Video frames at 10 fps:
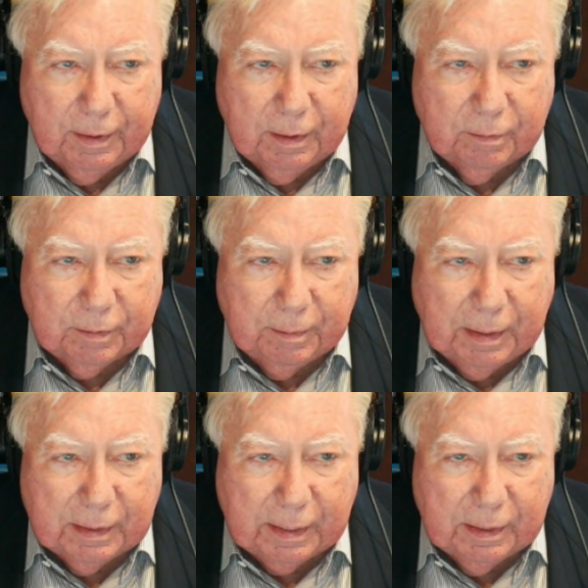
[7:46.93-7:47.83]
If
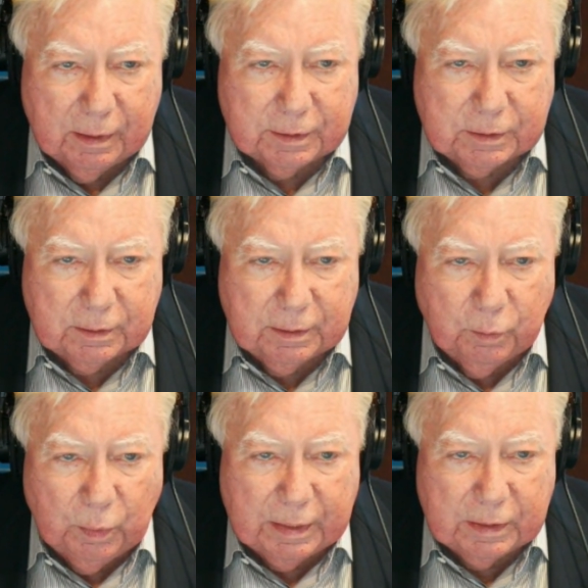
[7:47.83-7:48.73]
Kamala Harris
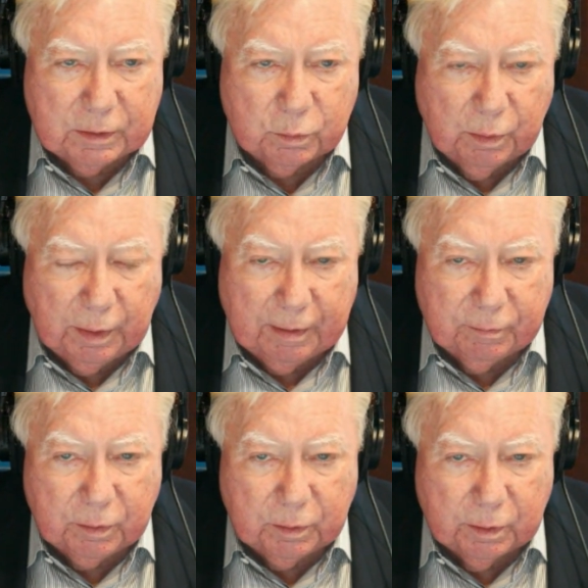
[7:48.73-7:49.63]
wins, we'll have
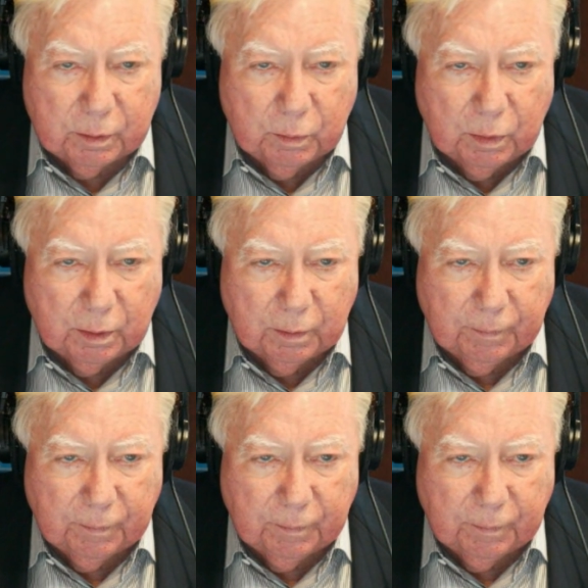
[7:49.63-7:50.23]
nuclear war.